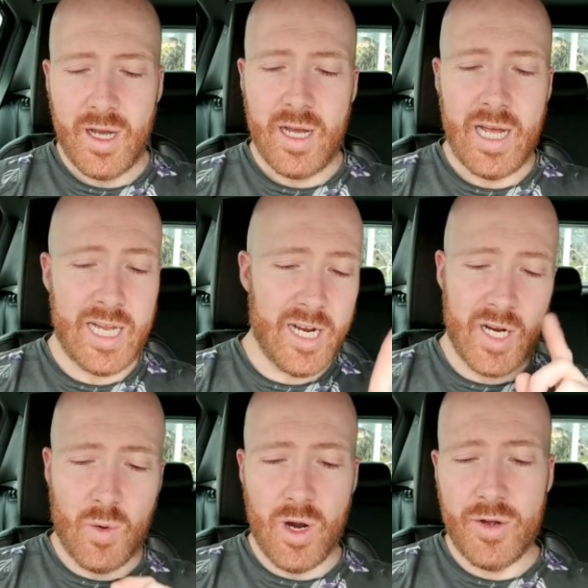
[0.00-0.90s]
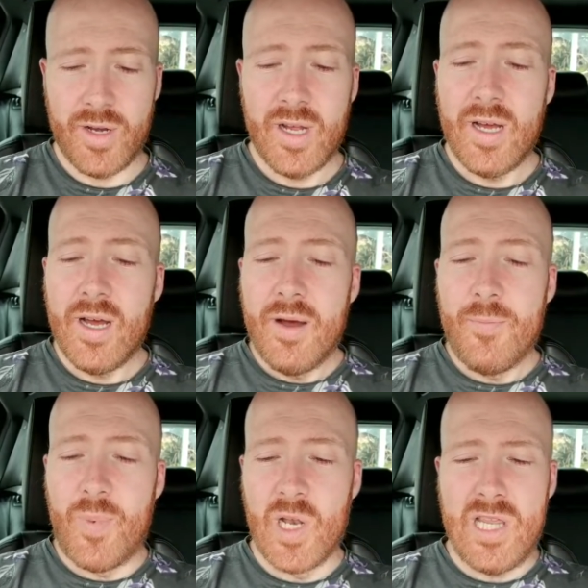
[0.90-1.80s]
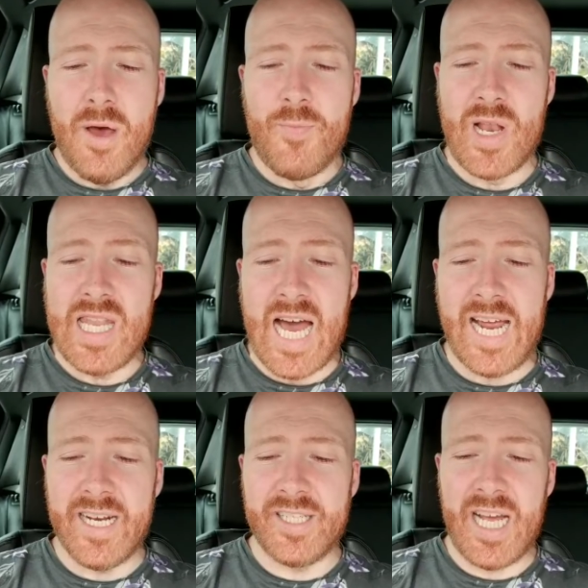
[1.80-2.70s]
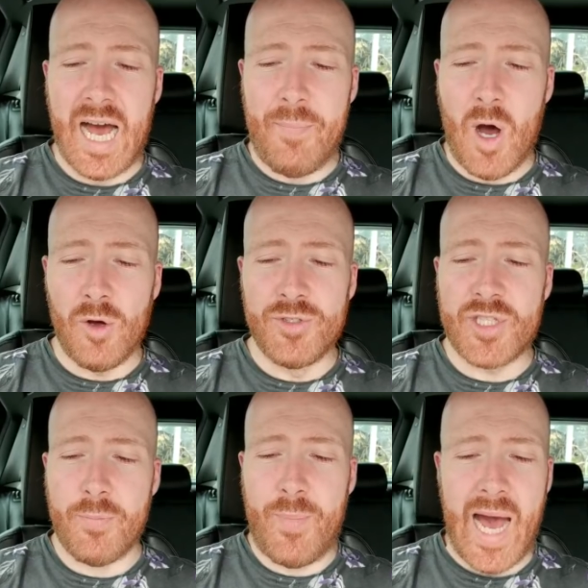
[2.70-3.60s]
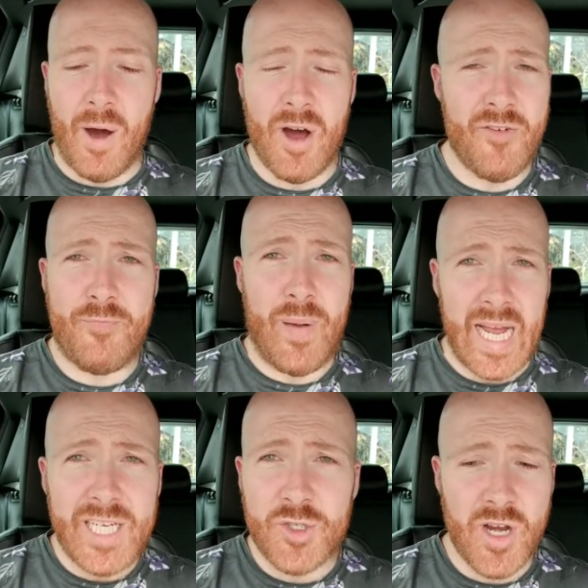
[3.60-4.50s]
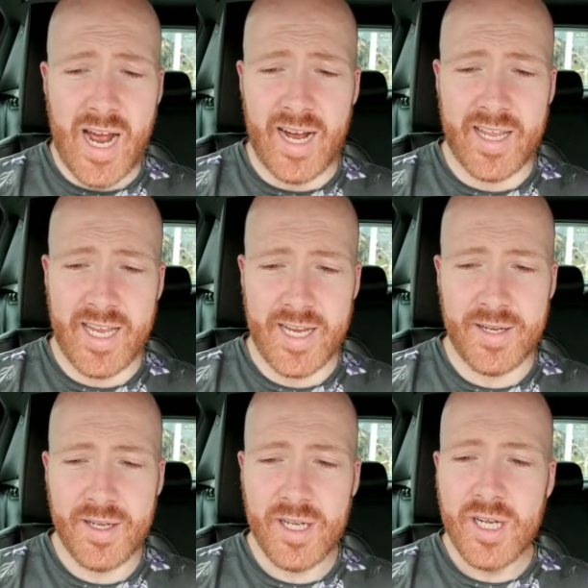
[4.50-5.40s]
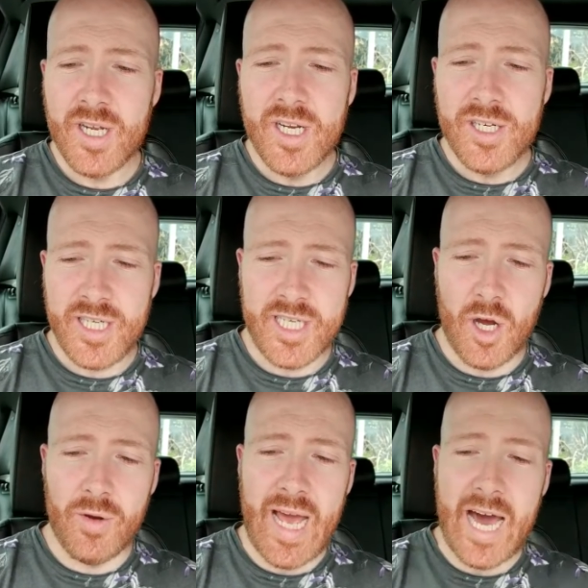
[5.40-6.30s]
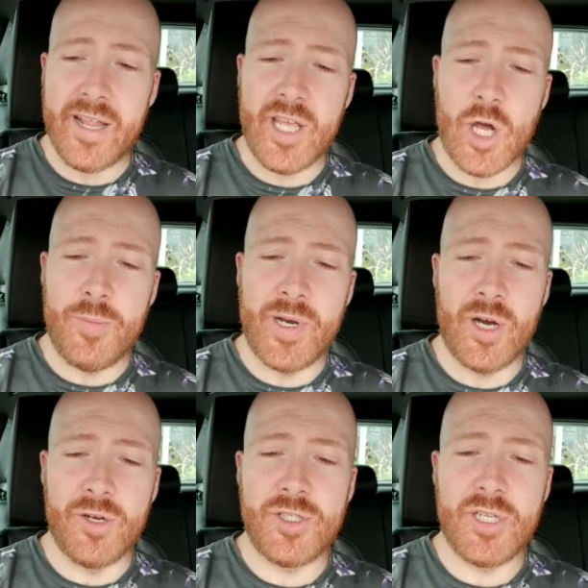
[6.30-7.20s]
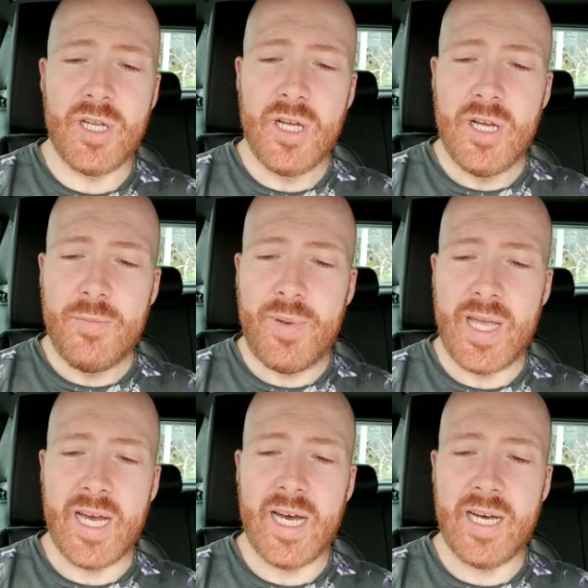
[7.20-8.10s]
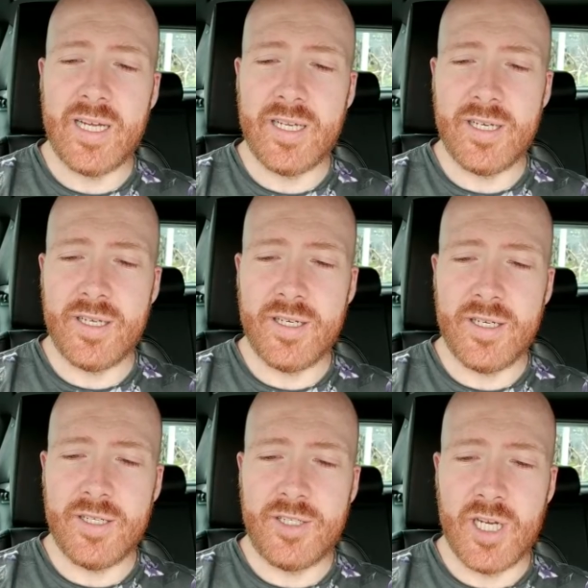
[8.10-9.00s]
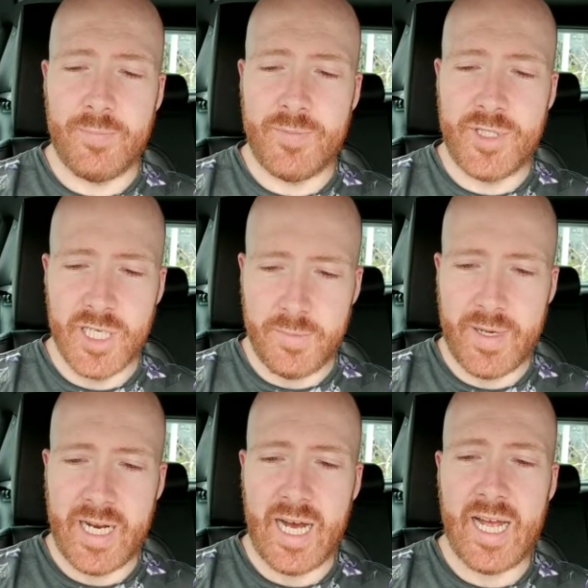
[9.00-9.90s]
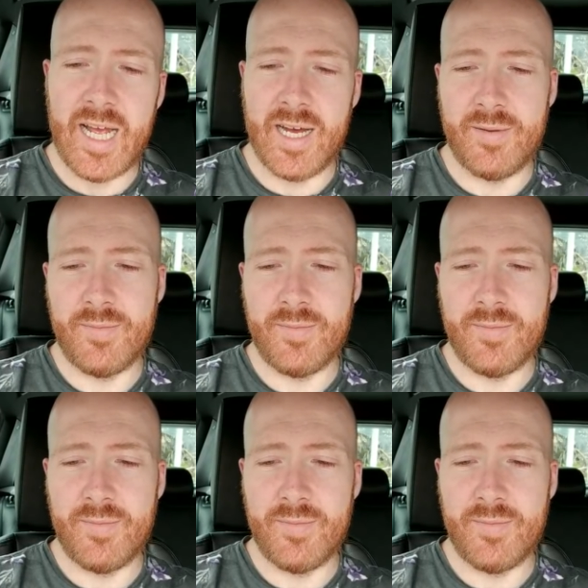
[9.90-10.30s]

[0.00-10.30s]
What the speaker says: And I quote, "Politeness upholds the power of patriarchy," she told Out in the Open host Pia Chitapataya.